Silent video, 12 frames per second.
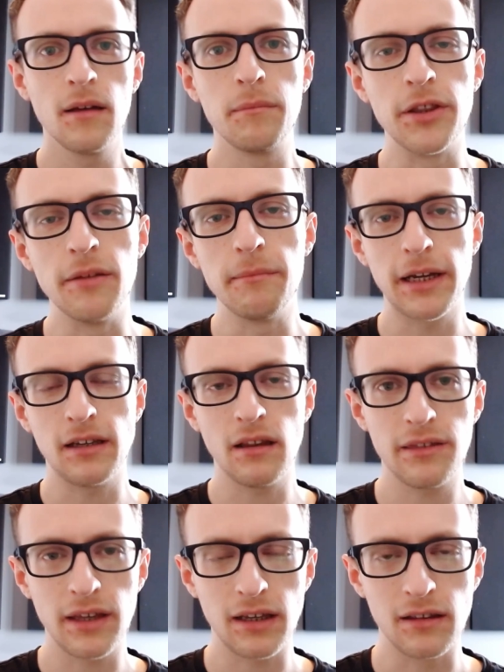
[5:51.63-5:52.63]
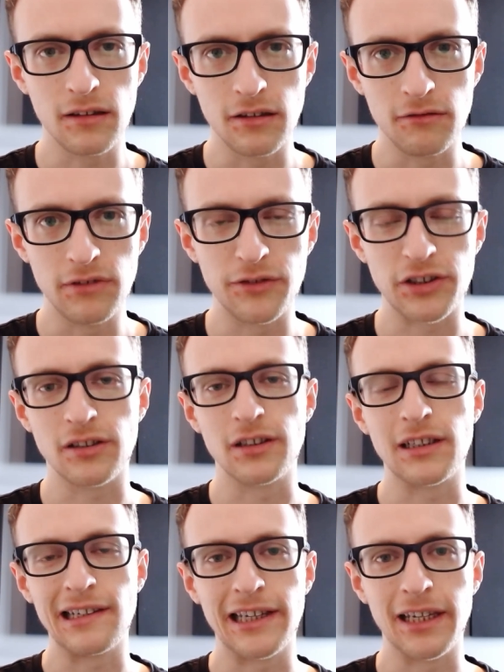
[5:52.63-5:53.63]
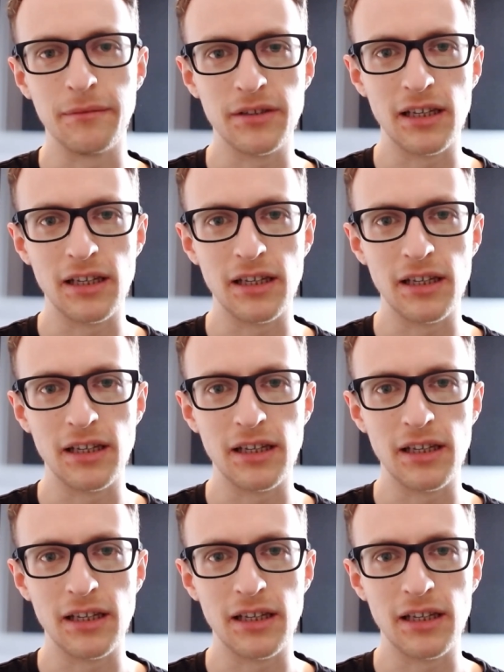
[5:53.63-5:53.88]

But the main thing that Riverside claims